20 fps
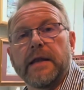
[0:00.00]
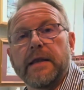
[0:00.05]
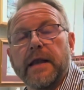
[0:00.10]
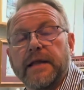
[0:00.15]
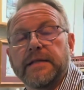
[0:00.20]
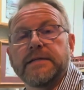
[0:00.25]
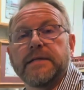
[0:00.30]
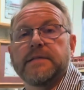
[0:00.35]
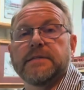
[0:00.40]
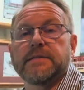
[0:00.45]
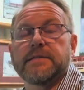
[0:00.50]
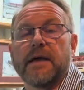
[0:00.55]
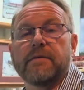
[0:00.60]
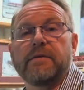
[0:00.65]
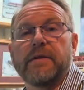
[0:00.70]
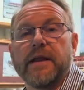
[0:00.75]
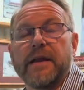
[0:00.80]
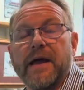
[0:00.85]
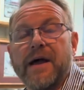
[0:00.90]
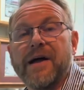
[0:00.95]

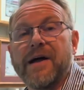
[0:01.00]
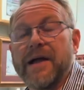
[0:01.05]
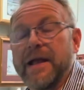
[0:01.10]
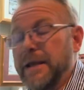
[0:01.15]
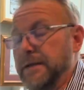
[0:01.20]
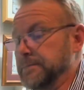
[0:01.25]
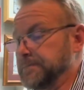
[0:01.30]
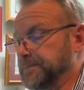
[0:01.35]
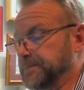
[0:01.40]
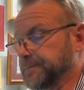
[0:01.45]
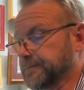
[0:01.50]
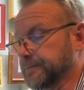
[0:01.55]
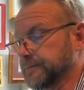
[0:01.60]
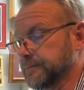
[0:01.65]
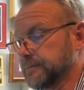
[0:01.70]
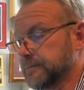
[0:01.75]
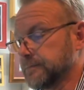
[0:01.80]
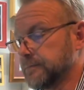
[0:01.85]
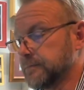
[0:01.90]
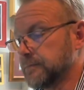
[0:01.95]
1979.
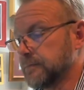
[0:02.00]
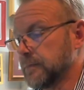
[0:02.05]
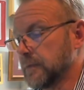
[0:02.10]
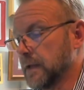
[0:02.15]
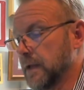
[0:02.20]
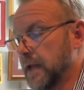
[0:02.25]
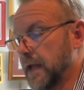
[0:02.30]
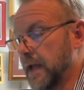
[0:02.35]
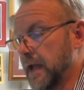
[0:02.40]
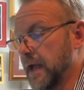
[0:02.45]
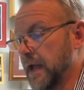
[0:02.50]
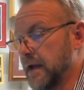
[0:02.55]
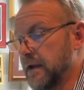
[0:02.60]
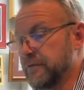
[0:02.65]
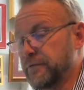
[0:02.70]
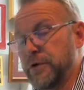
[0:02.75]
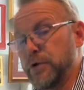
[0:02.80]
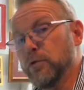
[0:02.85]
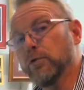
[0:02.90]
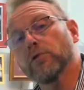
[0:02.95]
And
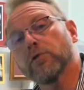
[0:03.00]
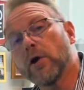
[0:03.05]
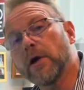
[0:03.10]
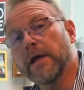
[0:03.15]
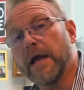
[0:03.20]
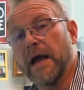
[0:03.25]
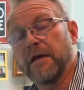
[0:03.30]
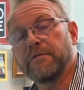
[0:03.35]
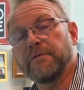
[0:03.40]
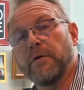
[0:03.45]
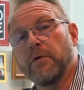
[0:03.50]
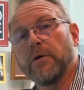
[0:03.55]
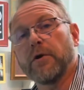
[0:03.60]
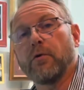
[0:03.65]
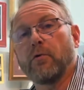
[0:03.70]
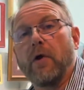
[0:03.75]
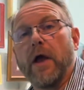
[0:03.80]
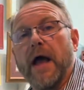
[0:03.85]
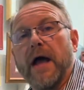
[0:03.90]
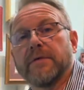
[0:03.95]
if you look at
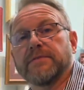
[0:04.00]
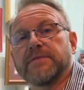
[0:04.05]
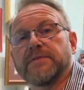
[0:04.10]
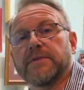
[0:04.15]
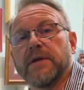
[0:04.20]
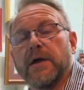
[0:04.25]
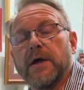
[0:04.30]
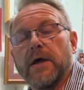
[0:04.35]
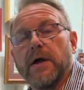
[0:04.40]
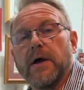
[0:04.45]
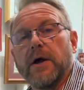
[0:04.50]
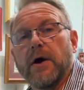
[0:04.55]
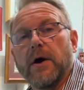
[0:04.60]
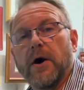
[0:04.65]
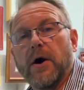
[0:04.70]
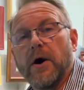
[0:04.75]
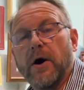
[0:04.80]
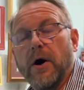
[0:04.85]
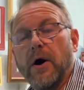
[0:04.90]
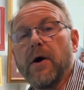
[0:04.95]
photographs
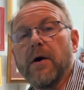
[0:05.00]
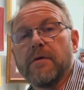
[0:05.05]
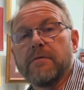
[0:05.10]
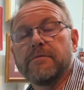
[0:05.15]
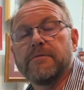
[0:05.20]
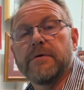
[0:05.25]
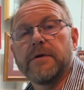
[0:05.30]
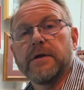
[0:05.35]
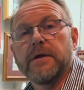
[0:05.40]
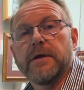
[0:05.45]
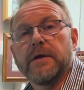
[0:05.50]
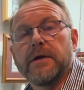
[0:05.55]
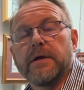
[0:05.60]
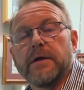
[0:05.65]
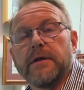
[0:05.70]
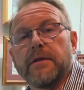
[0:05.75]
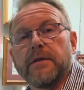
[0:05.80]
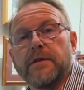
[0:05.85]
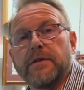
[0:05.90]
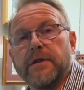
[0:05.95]
of
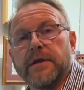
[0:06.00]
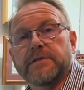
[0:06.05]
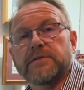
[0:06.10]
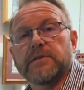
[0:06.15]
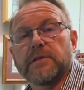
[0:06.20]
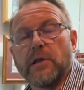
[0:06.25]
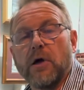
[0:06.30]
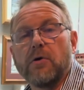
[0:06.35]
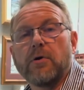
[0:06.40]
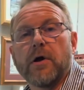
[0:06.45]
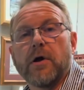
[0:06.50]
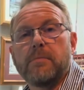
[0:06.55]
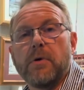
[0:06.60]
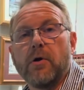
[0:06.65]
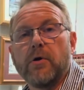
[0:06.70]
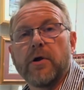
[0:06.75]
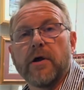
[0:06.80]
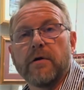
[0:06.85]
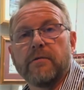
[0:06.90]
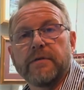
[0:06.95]
this
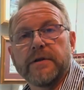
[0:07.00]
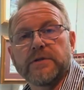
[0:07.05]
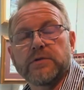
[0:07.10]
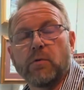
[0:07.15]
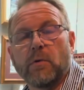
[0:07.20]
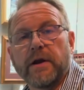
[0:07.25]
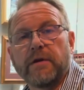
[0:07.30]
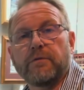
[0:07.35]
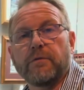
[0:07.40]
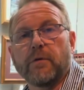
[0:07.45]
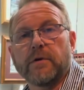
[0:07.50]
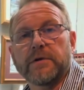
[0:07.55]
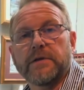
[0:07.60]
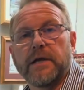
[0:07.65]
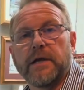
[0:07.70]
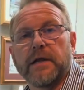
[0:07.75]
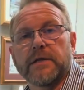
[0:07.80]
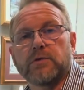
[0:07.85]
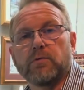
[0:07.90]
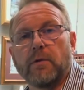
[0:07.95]
locomotive in
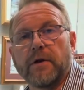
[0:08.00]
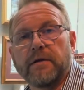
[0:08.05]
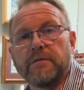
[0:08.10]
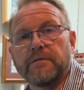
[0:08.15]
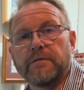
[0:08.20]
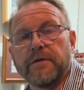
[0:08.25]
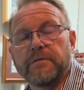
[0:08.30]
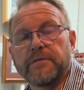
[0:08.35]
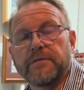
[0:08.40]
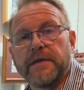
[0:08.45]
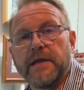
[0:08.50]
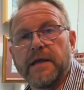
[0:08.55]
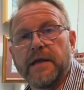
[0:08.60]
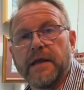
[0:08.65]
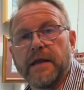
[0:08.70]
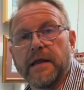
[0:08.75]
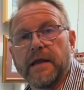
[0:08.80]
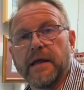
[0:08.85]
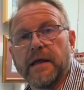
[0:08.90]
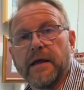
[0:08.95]
2014 and
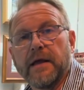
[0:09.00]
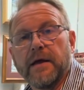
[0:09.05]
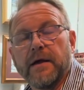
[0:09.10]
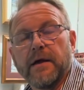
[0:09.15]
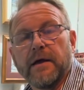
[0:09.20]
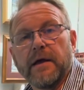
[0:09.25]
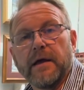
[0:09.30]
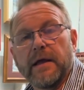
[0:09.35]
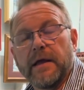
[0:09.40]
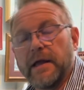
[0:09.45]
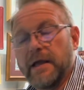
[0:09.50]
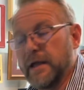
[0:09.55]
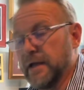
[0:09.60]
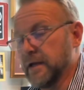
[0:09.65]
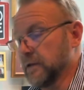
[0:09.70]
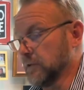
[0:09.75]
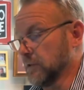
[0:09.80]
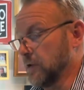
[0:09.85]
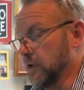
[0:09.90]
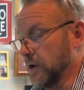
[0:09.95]
2015,
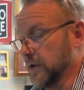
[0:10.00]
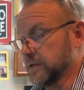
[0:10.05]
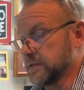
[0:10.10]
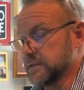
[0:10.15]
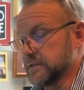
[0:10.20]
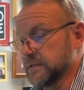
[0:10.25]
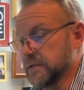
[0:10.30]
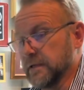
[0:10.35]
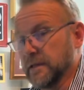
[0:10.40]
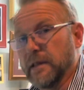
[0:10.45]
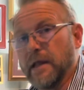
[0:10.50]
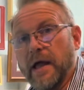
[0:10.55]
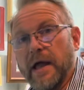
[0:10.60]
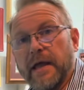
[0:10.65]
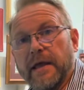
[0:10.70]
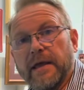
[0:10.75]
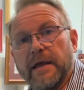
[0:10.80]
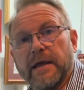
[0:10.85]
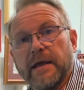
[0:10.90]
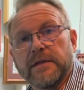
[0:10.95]
it looks
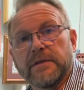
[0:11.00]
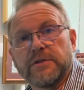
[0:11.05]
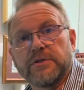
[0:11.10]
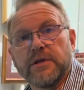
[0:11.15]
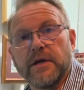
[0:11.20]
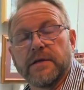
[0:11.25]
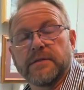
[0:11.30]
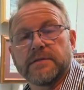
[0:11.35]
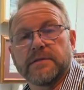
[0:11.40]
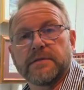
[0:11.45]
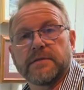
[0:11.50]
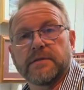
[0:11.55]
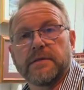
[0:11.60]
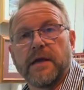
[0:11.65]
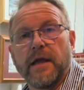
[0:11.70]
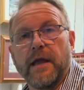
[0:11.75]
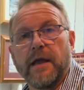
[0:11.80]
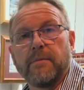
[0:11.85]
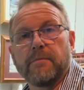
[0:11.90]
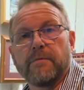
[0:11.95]
like it just
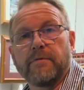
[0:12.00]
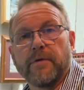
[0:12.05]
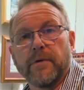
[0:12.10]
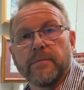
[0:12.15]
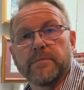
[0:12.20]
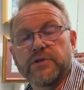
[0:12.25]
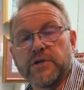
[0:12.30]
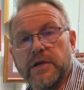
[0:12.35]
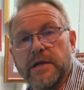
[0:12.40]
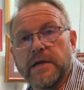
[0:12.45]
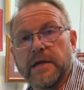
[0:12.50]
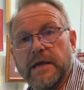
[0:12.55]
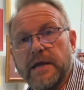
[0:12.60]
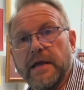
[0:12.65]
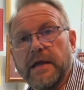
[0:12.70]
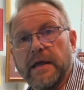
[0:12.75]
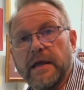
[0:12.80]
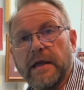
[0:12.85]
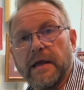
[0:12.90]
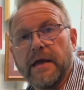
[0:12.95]
came from
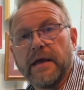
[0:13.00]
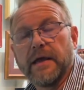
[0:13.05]
GE.